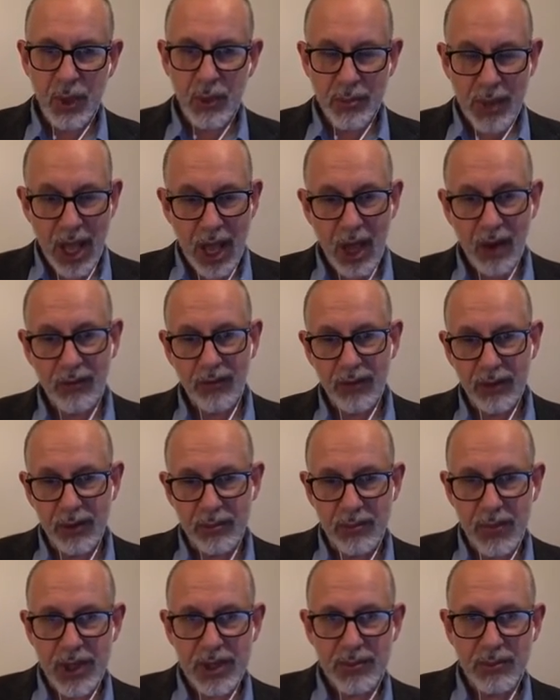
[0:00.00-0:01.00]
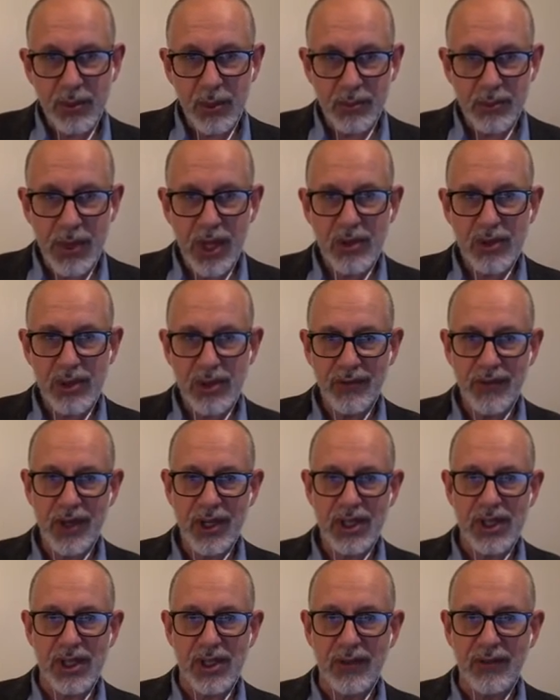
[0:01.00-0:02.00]
powerful and much more
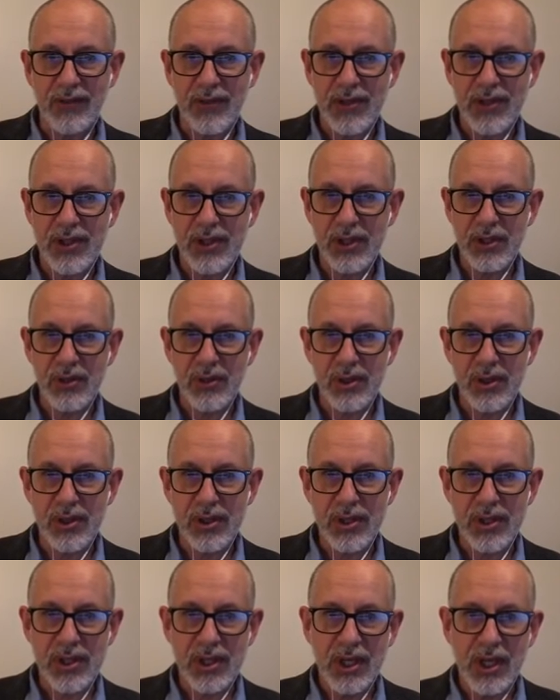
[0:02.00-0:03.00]
motivating for students.